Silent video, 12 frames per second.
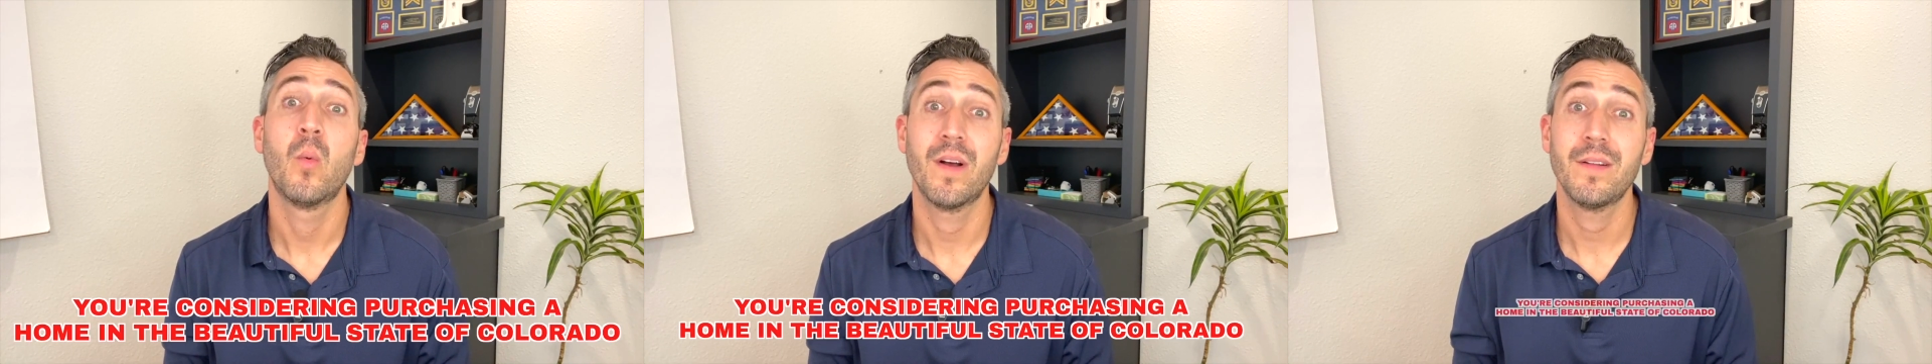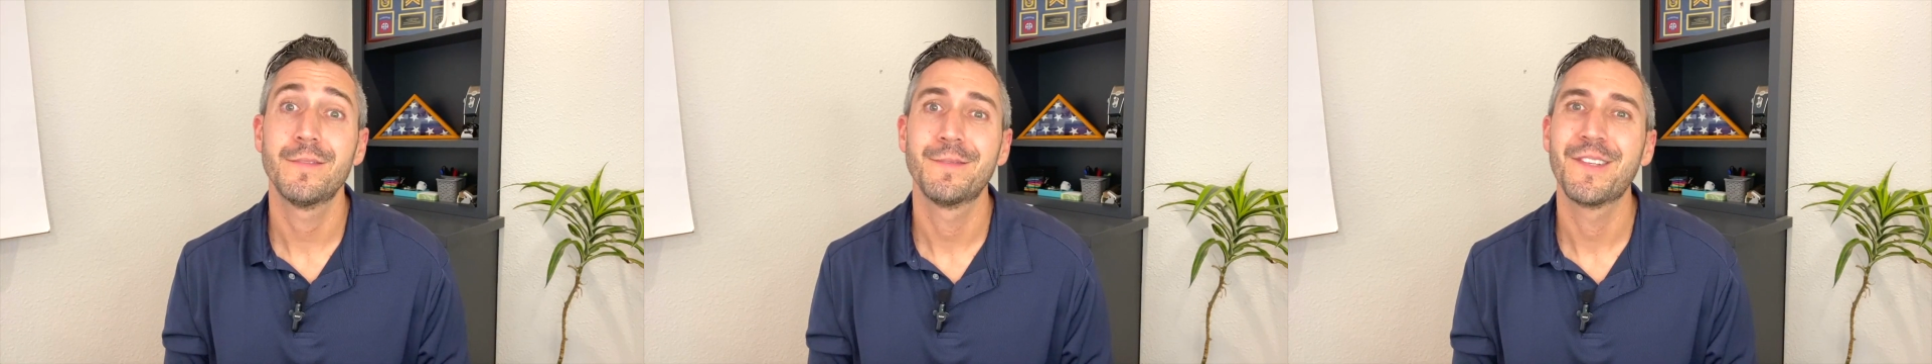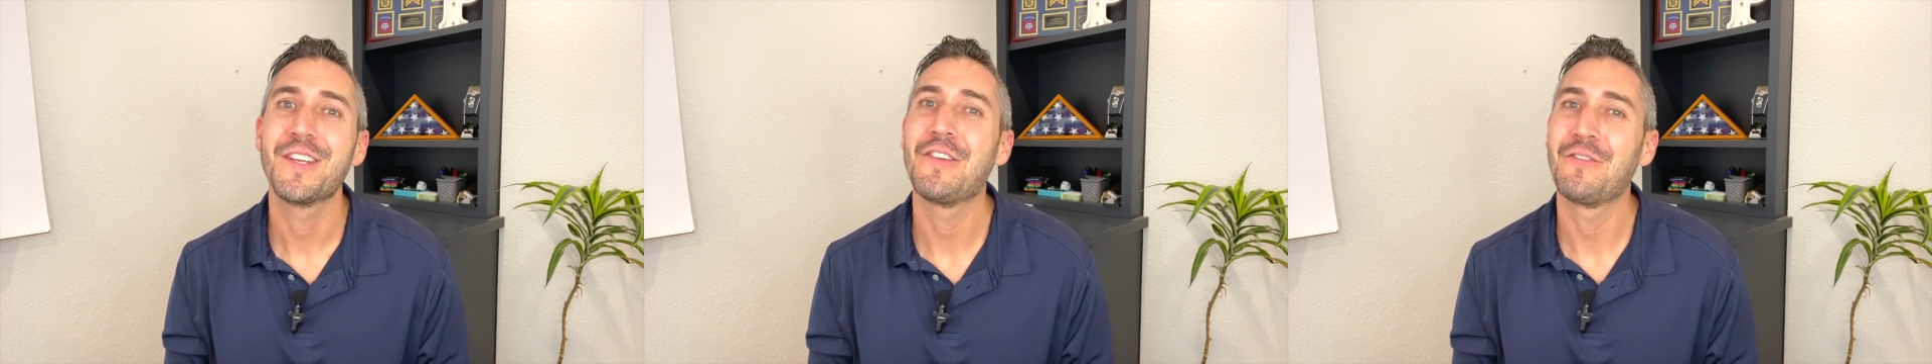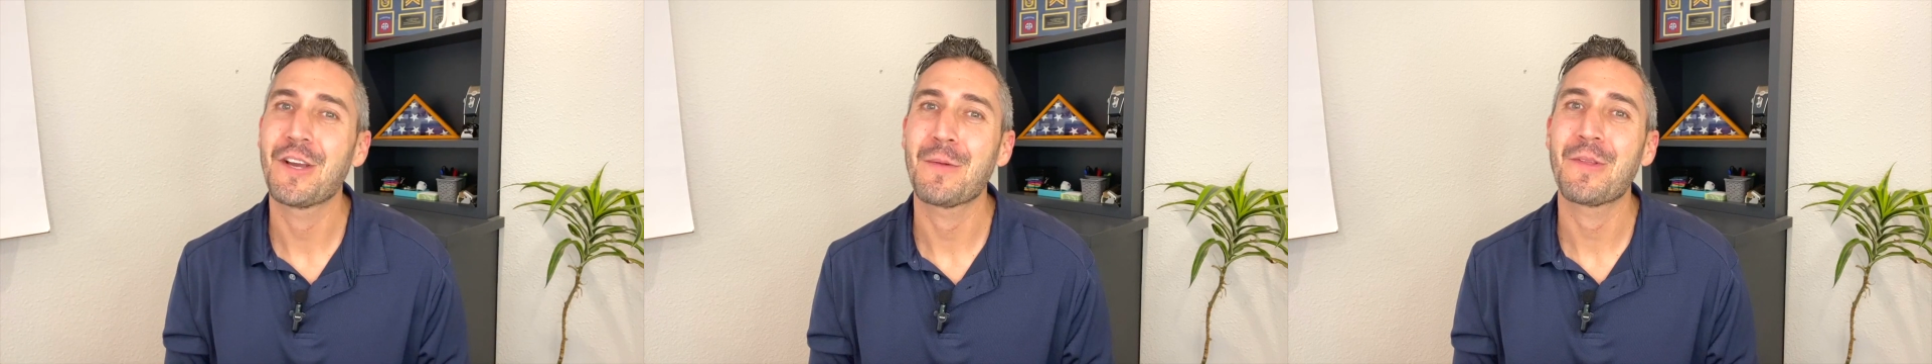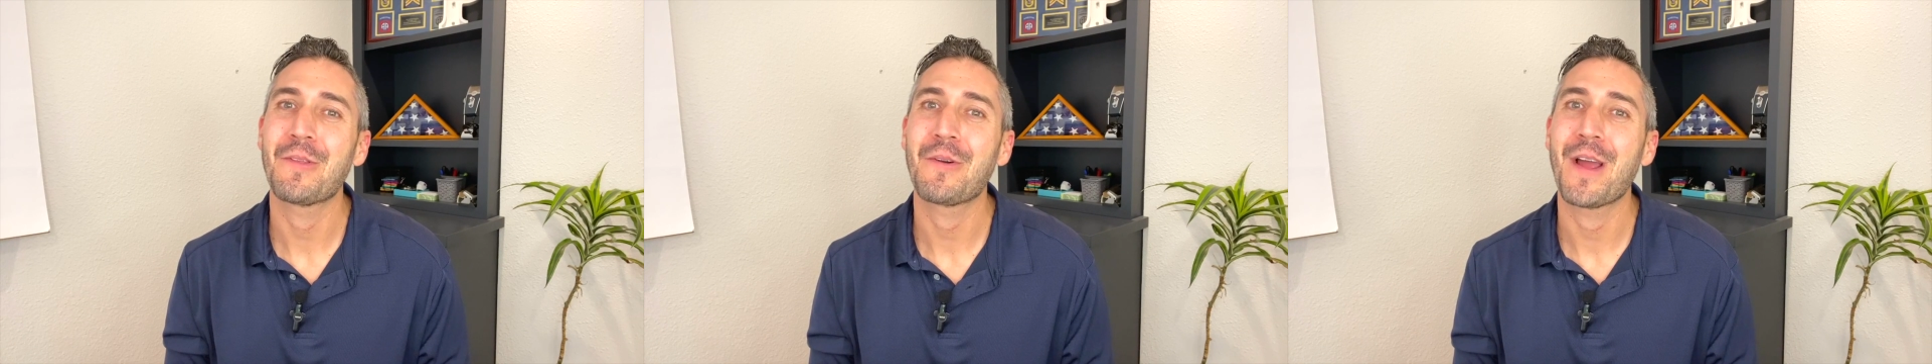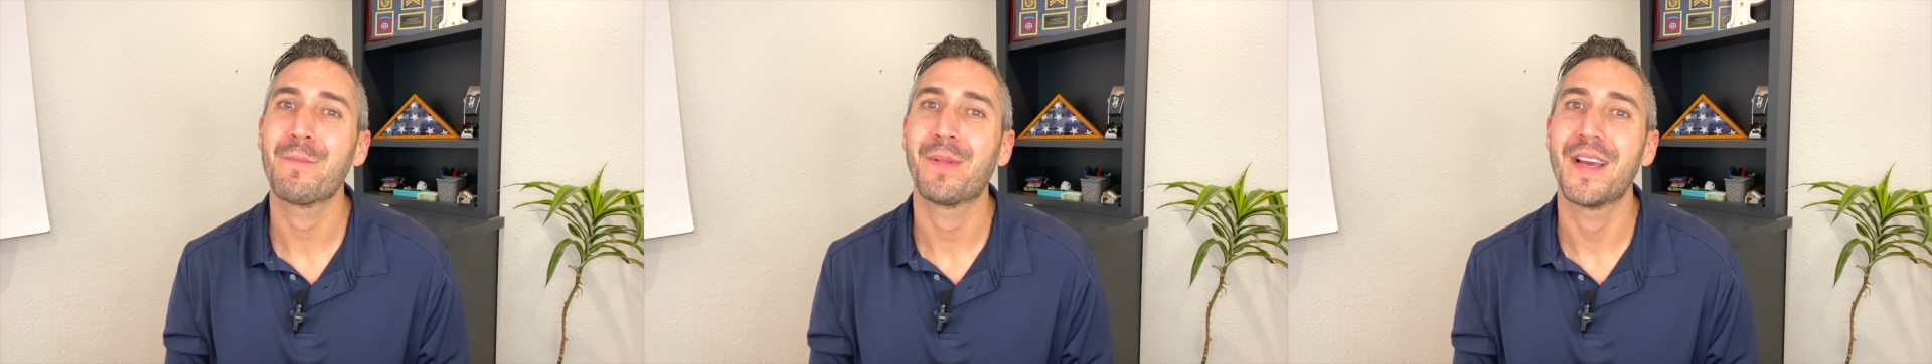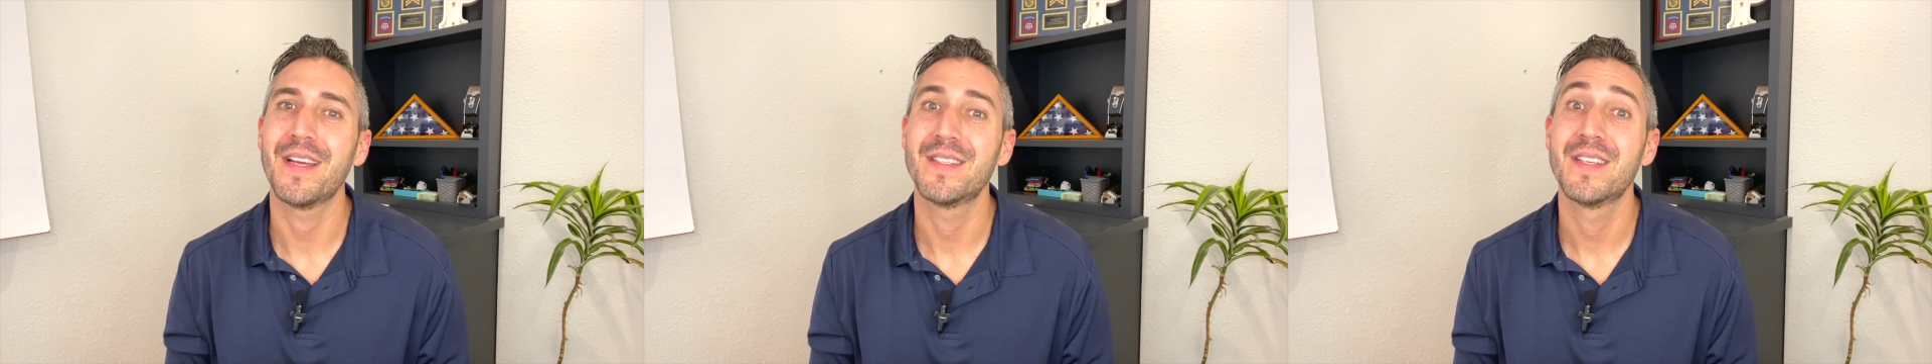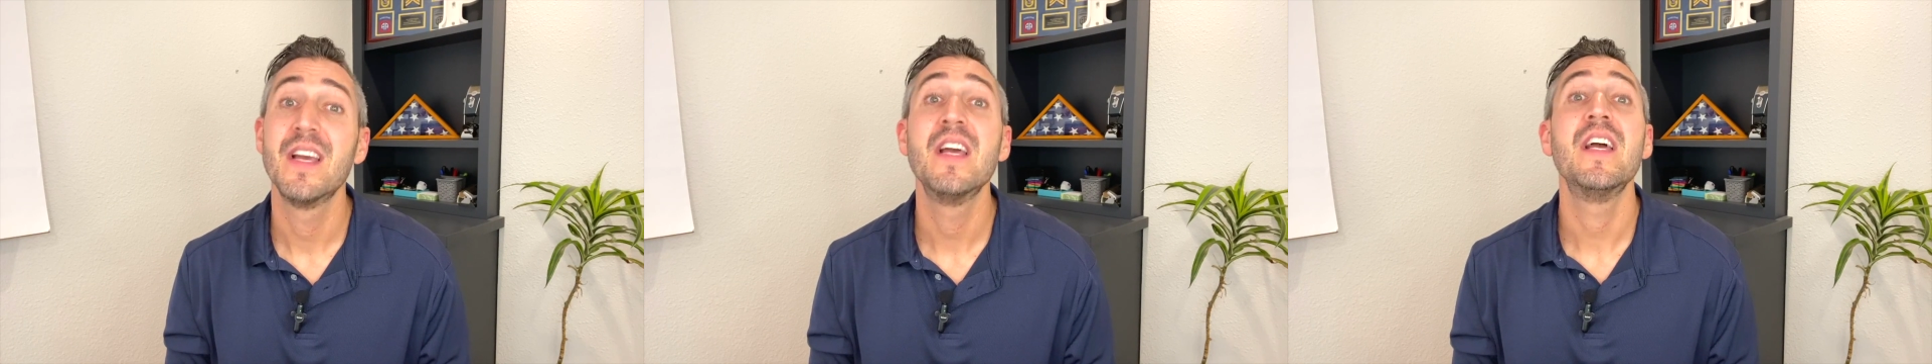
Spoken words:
Well, you've come to the right place.